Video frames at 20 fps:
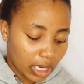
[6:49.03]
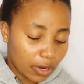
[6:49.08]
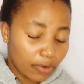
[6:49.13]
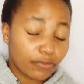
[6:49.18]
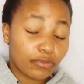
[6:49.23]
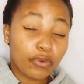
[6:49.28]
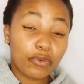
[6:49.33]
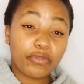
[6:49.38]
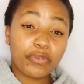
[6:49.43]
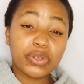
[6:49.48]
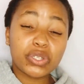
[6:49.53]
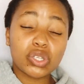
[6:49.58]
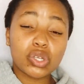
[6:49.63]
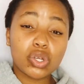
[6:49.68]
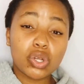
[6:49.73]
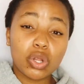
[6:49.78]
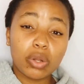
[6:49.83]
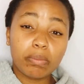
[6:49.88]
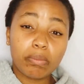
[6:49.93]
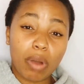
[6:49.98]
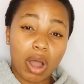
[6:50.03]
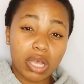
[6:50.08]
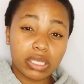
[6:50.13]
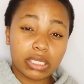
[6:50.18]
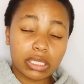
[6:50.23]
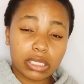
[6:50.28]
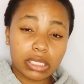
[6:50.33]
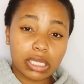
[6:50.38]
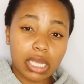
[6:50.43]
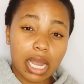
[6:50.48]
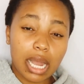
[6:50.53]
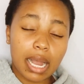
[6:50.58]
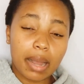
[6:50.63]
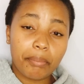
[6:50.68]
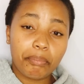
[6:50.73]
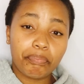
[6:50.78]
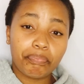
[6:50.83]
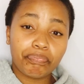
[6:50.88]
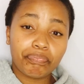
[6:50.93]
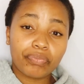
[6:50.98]
for physical masks,
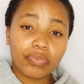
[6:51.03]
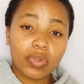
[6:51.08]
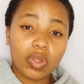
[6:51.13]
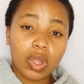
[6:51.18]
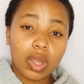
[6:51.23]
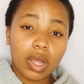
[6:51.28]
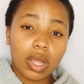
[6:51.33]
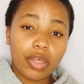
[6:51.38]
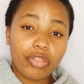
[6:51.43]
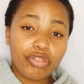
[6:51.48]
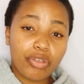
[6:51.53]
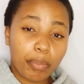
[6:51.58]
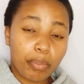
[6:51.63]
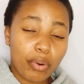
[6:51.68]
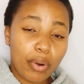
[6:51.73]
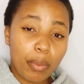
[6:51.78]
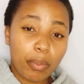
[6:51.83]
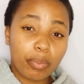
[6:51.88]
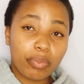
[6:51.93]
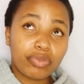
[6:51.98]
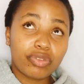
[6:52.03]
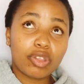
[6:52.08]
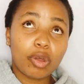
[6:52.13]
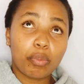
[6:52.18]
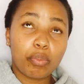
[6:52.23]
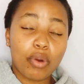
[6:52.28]
the